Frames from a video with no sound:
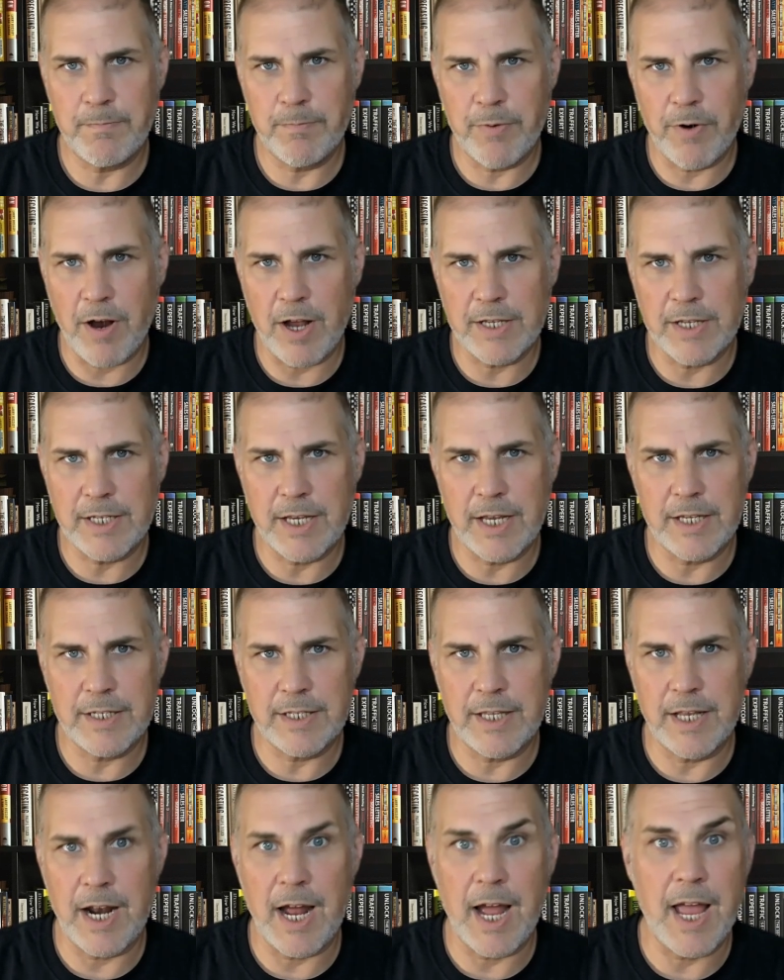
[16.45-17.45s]
process
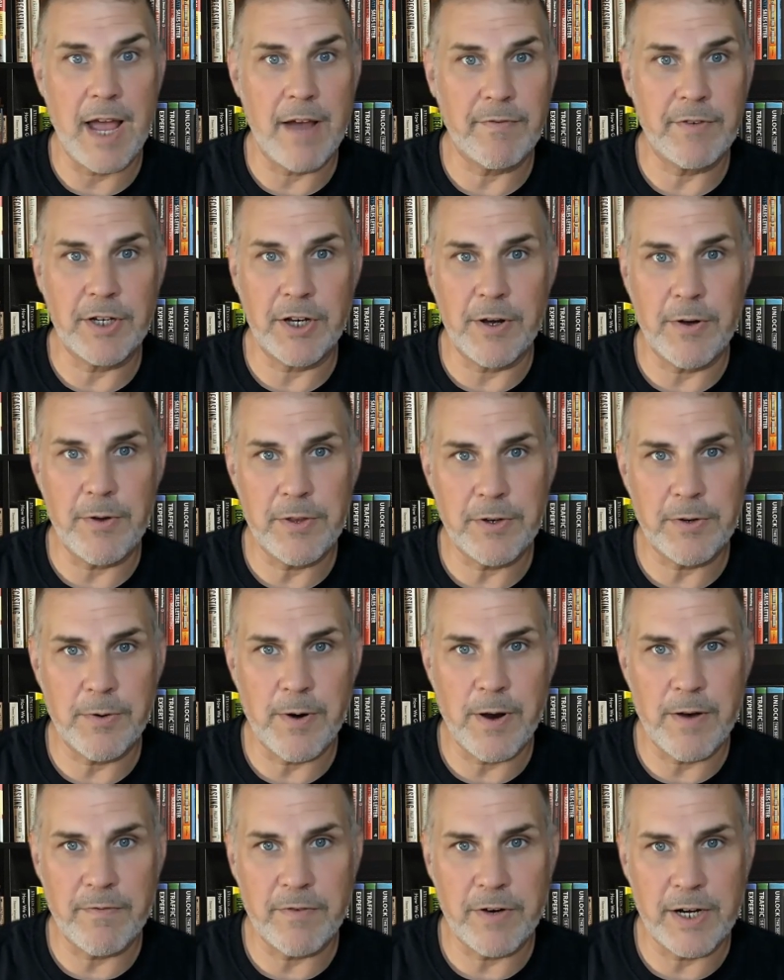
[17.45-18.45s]
that I have to go
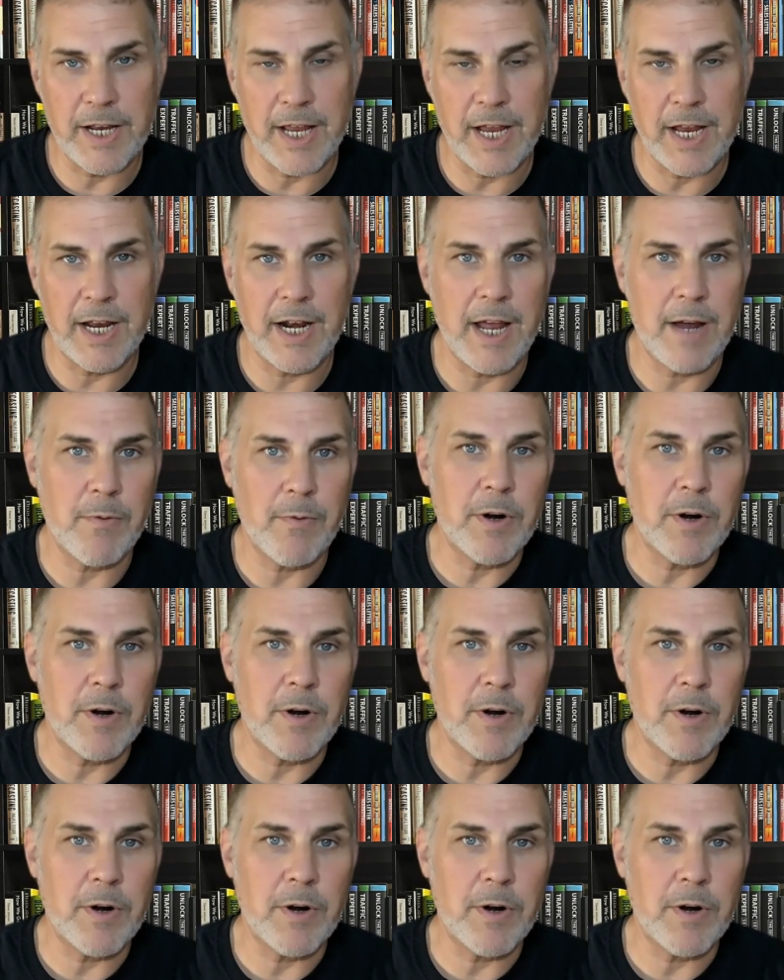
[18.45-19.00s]
through every day and I